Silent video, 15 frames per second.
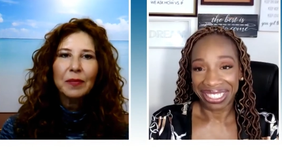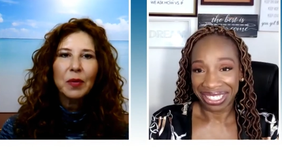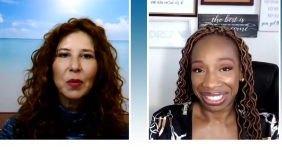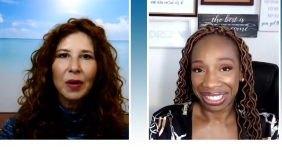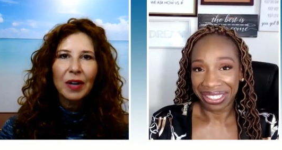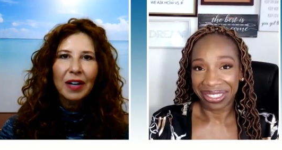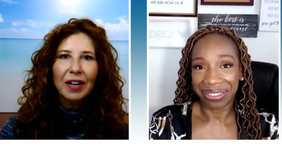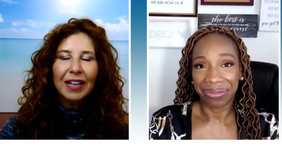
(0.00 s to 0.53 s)

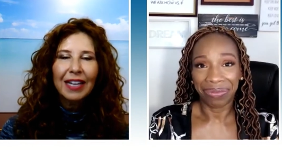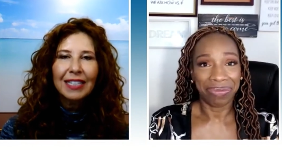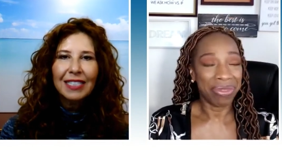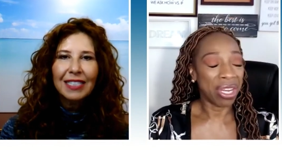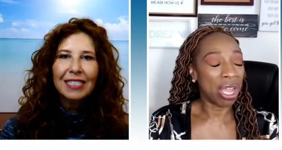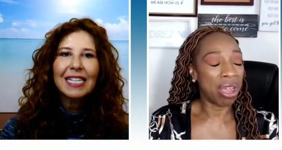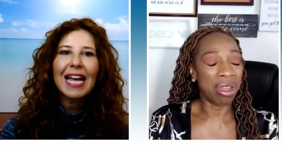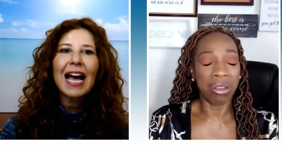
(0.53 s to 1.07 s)
Speaker 1: anymore.
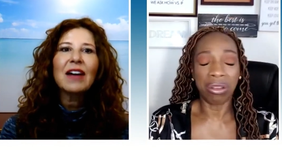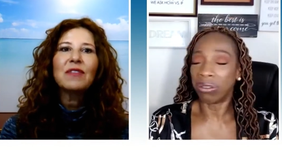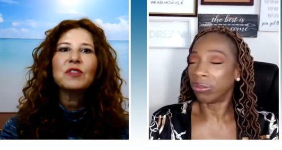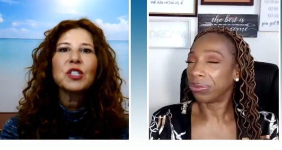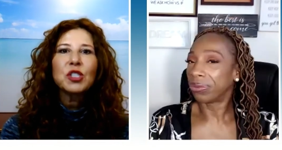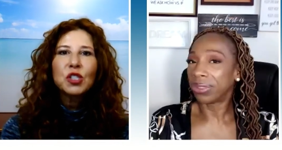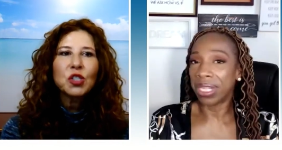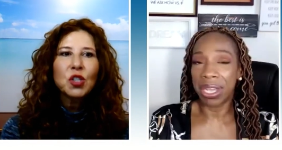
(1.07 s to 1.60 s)
It doesn't
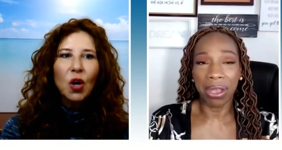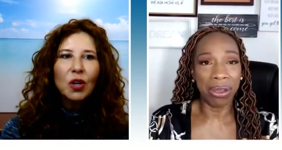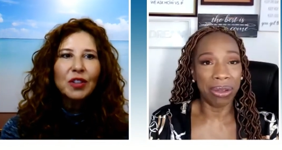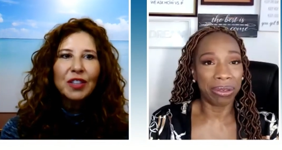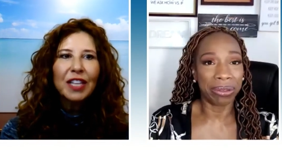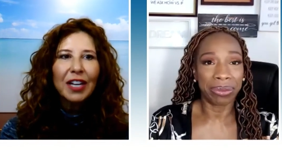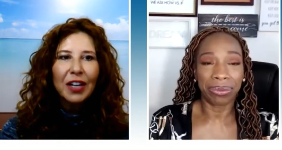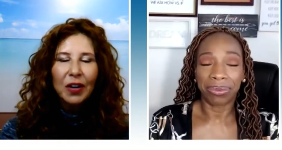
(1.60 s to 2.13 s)
have to
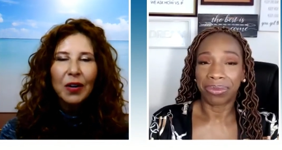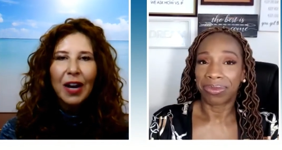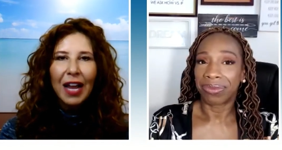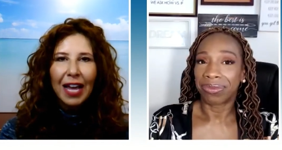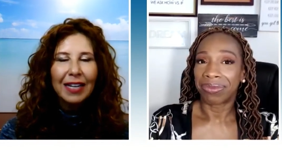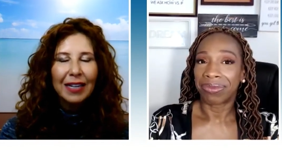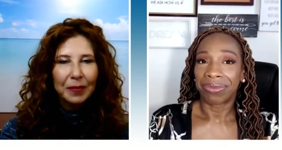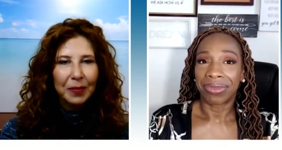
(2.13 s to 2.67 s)
start no. there
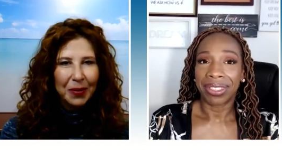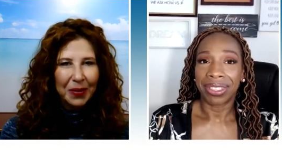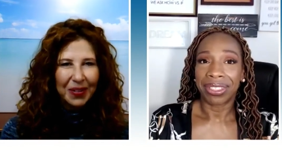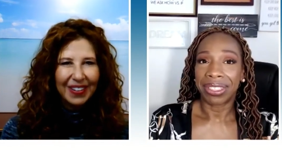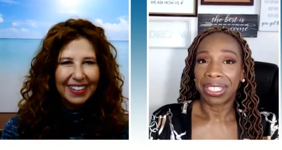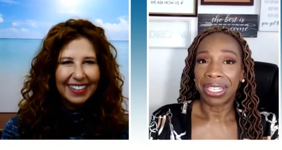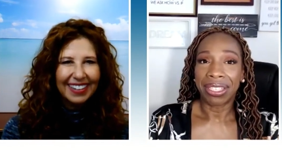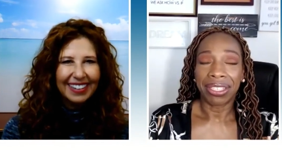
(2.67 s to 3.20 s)

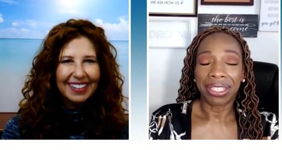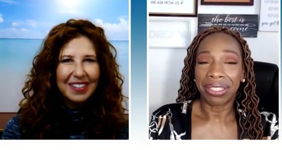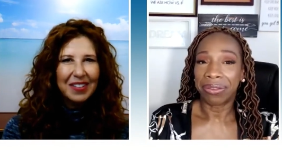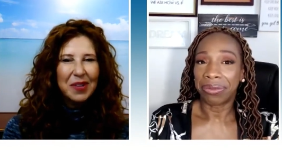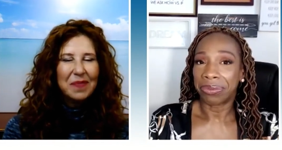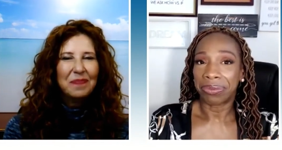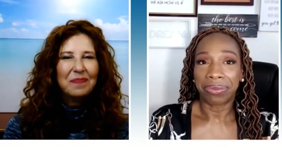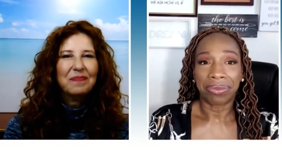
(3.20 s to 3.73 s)
anymore.
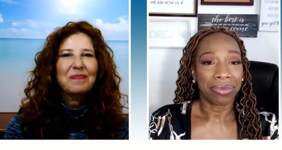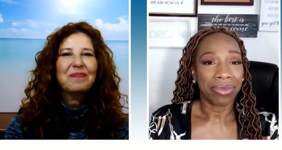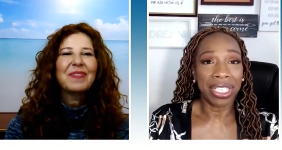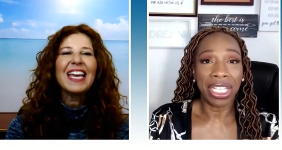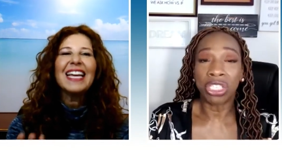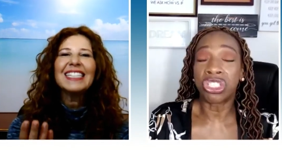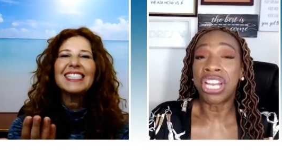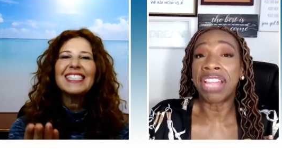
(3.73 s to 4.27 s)

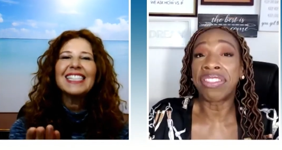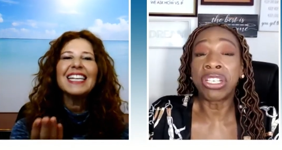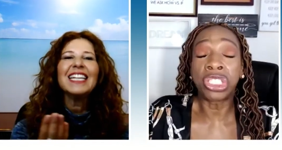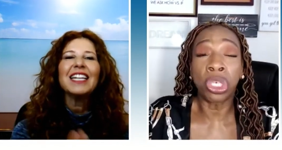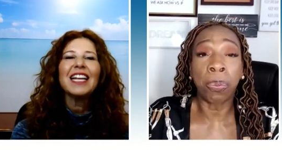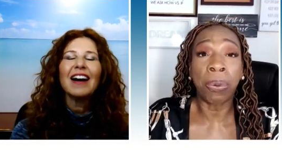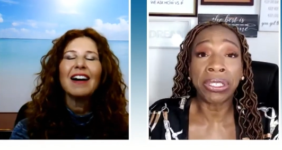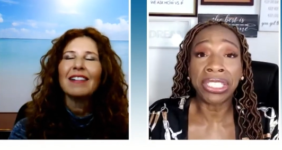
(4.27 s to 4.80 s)
There's it's
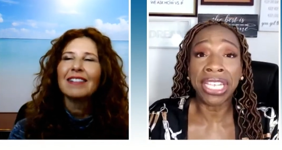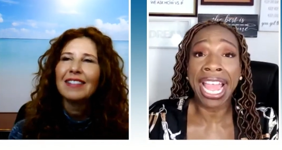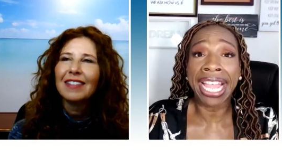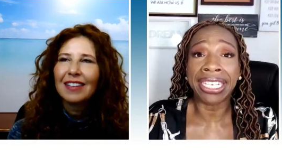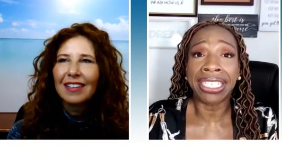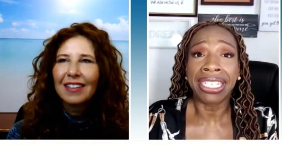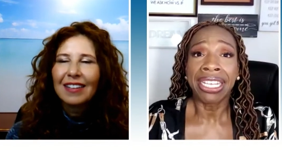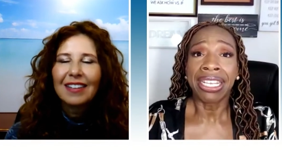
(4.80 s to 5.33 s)
nothing in, to
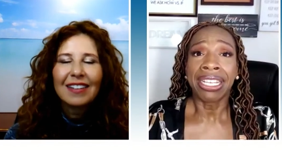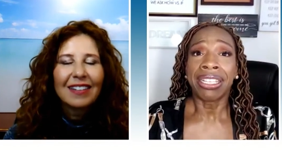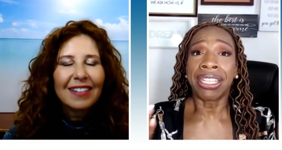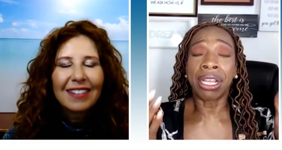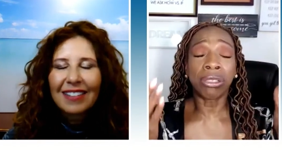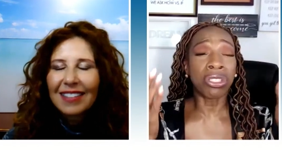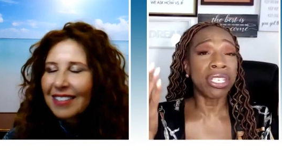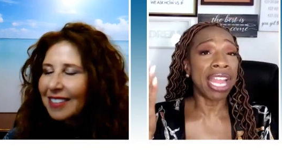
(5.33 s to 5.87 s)
protect.
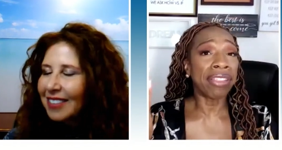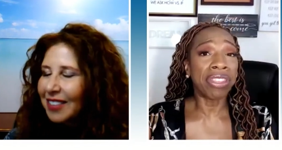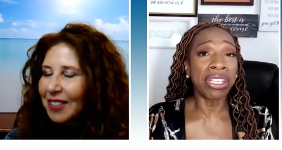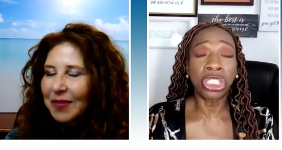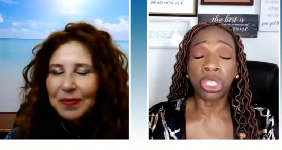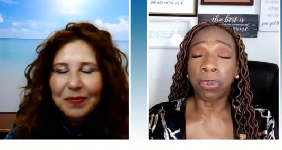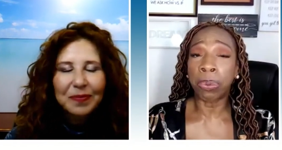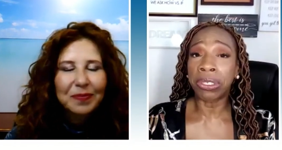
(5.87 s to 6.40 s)
Speaker 2: There's
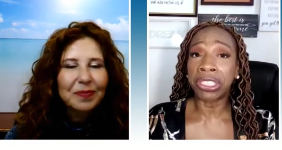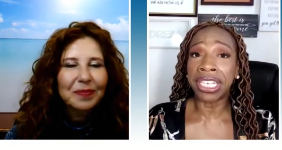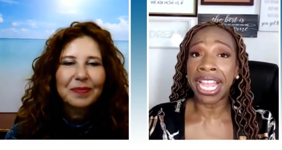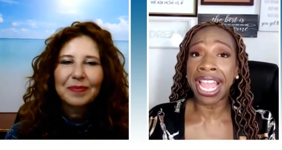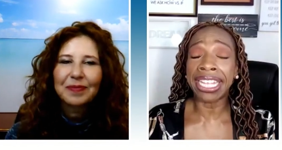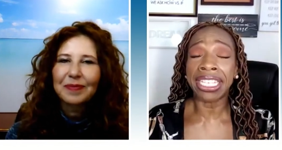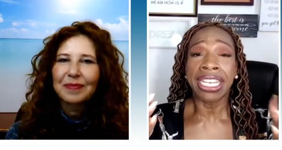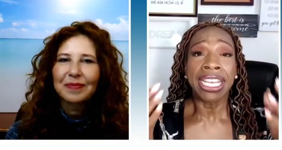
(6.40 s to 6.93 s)
nothing to
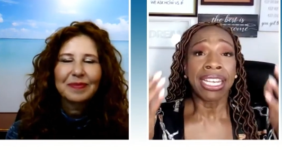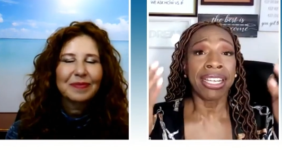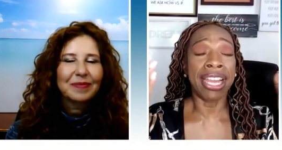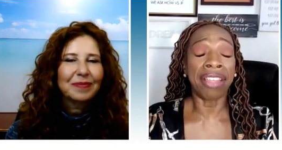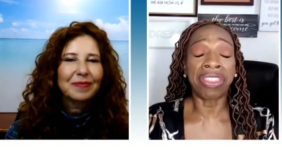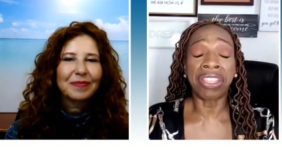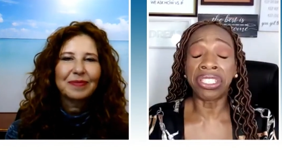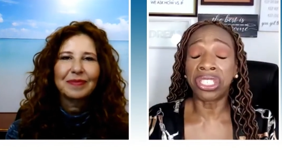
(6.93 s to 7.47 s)
protect,
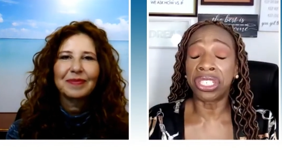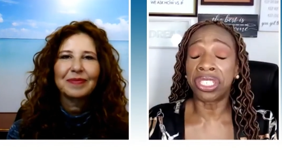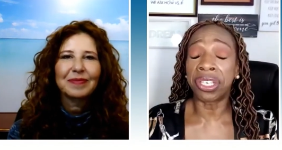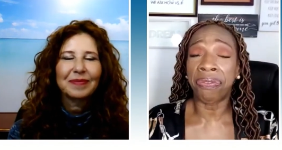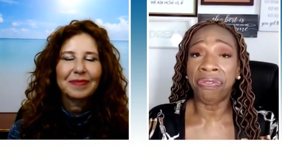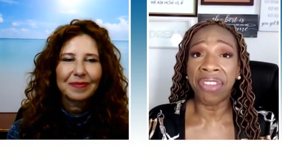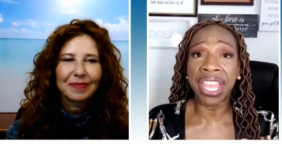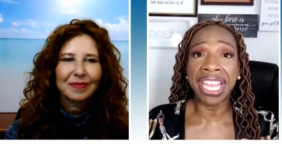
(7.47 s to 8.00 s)
nothing to
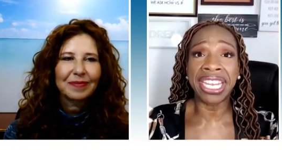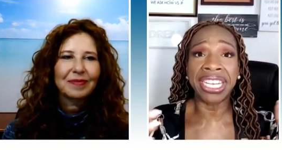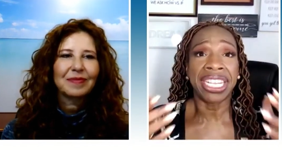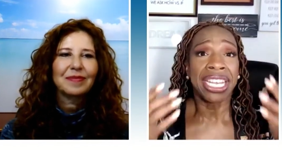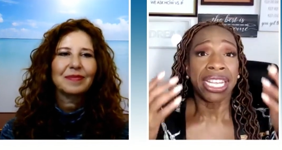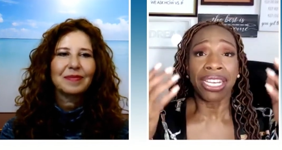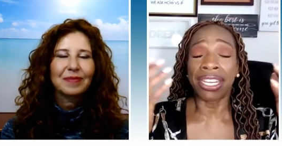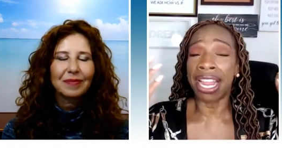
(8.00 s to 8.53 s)
defend,
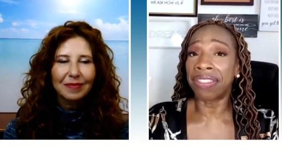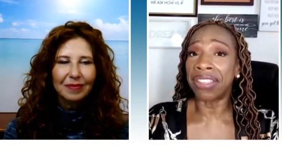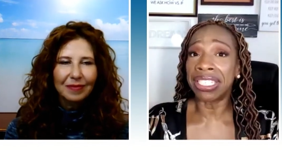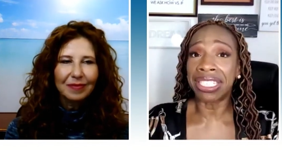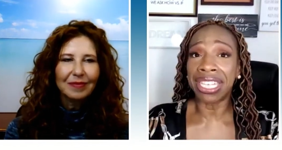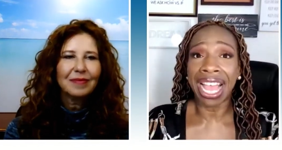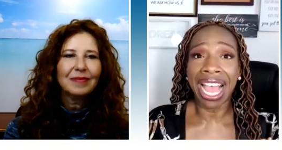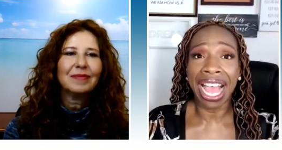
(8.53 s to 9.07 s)

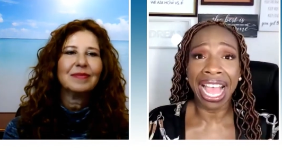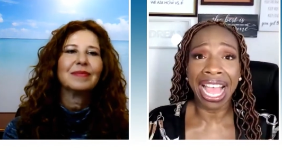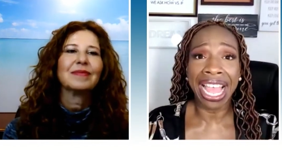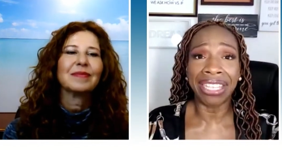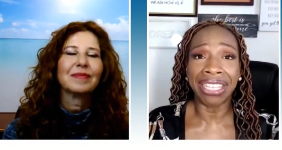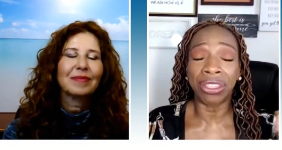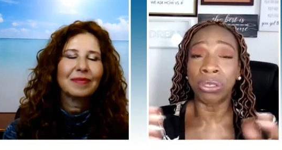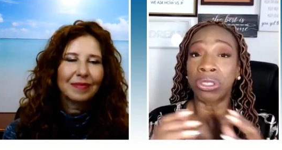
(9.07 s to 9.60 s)
nothing to
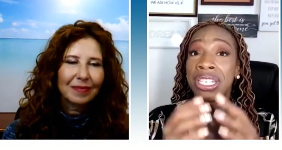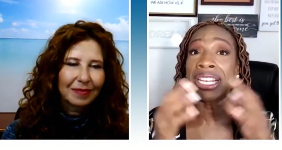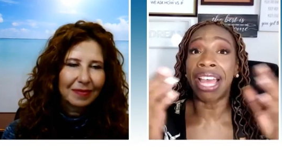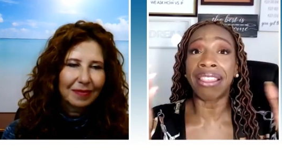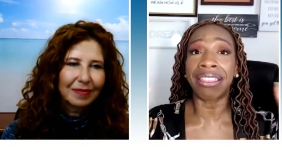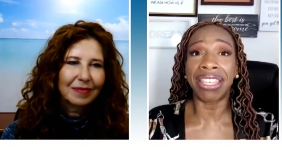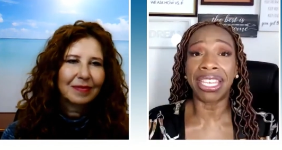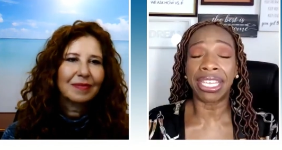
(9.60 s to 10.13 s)
hide. There's
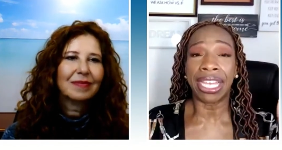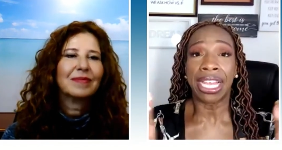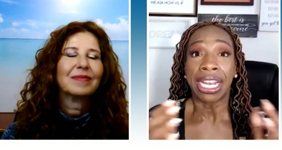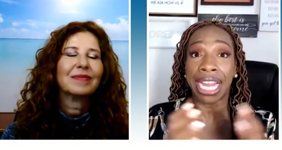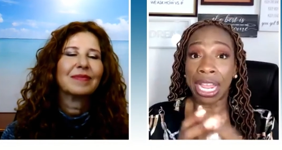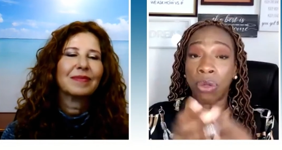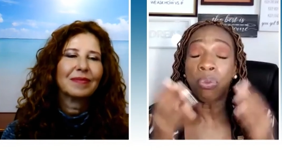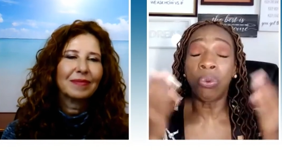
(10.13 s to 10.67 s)
nothing.
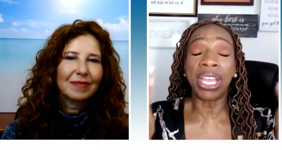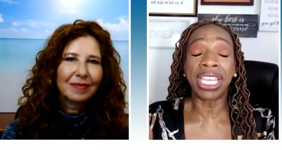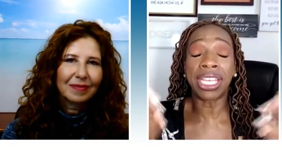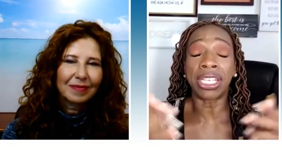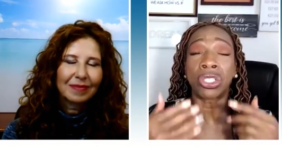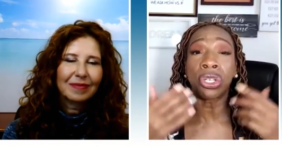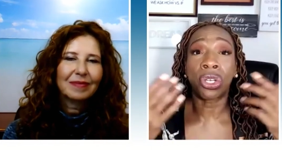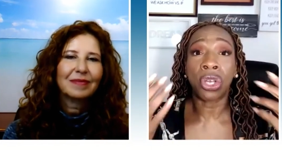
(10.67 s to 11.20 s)
Like we
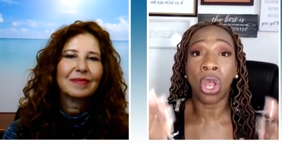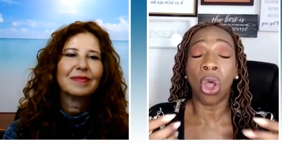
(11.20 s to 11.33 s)
get to